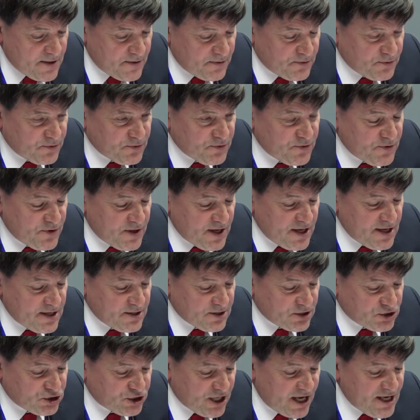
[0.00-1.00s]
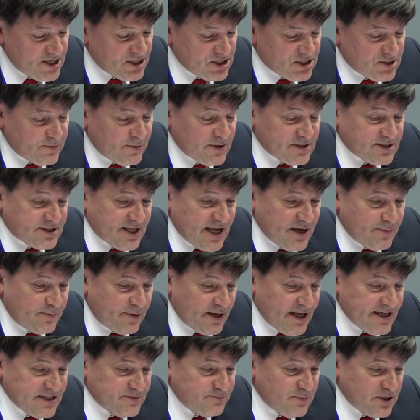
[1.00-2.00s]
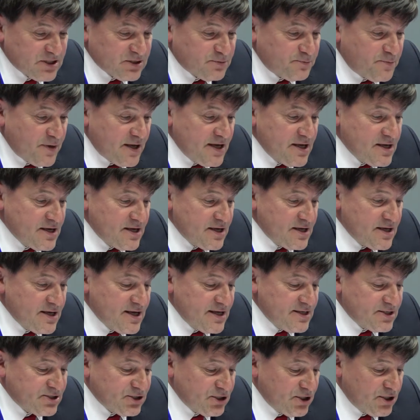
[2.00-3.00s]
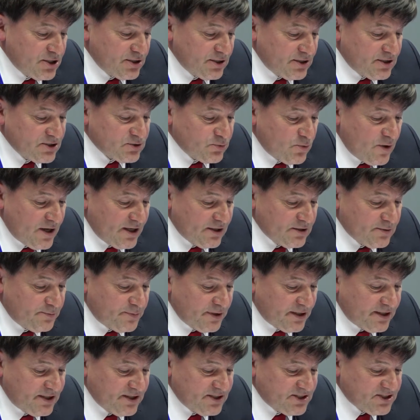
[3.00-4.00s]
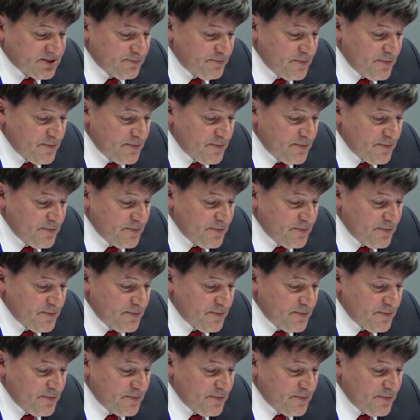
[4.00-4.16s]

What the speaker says: the changes that must take place must be internal as well, because